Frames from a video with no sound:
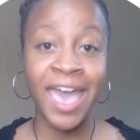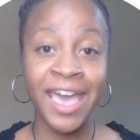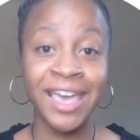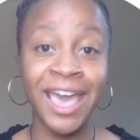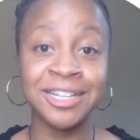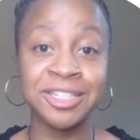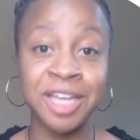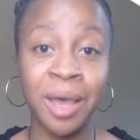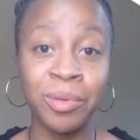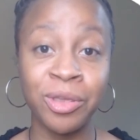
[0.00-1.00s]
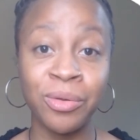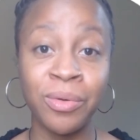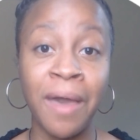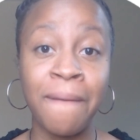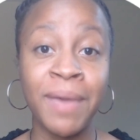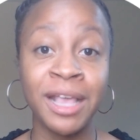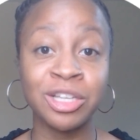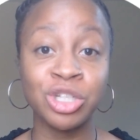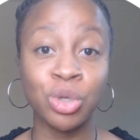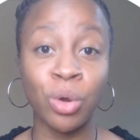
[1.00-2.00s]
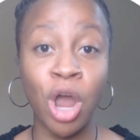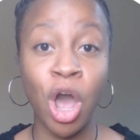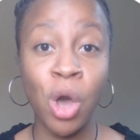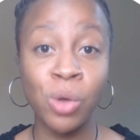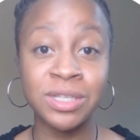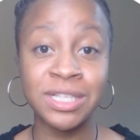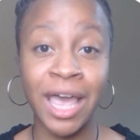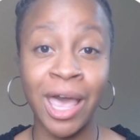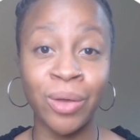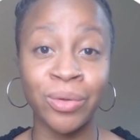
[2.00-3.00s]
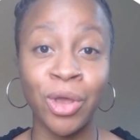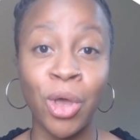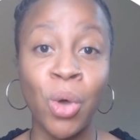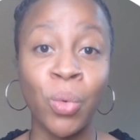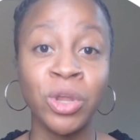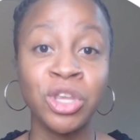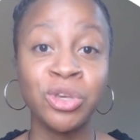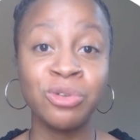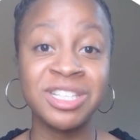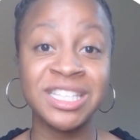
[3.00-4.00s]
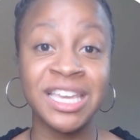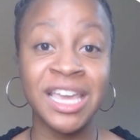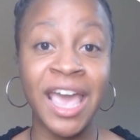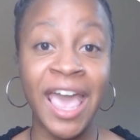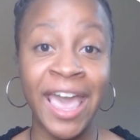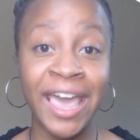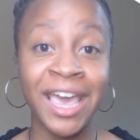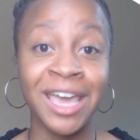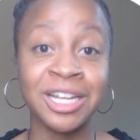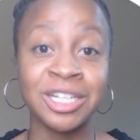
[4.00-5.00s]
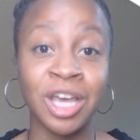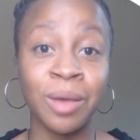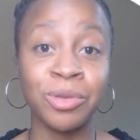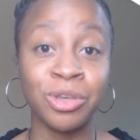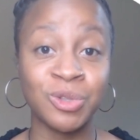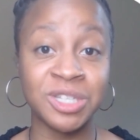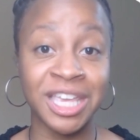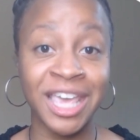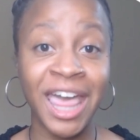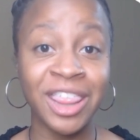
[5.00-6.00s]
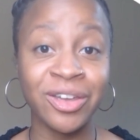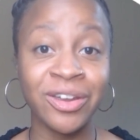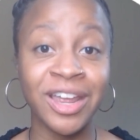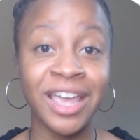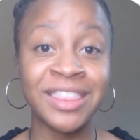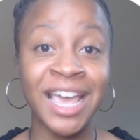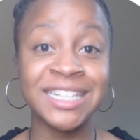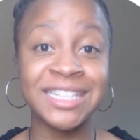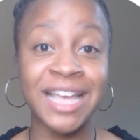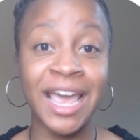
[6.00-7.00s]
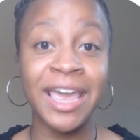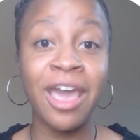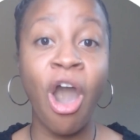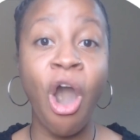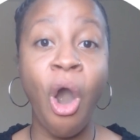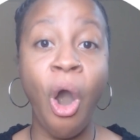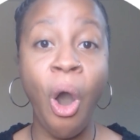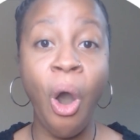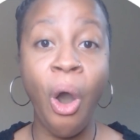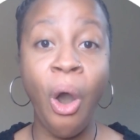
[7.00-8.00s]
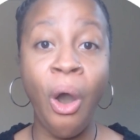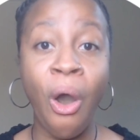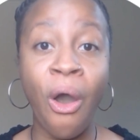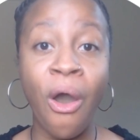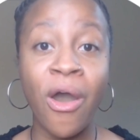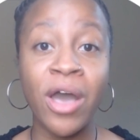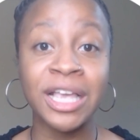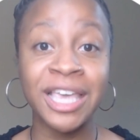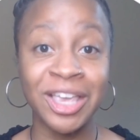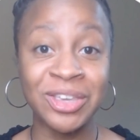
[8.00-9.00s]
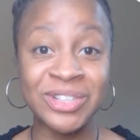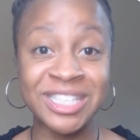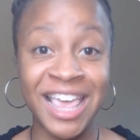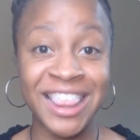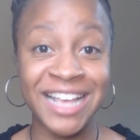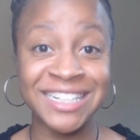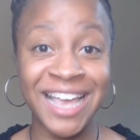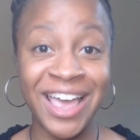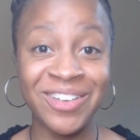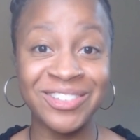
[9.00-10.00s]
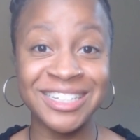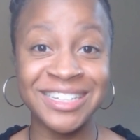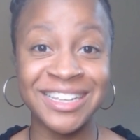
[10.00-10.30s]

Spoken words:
A and W make the short O sound. When you see an A and a W together, they say all. Can you say that sound?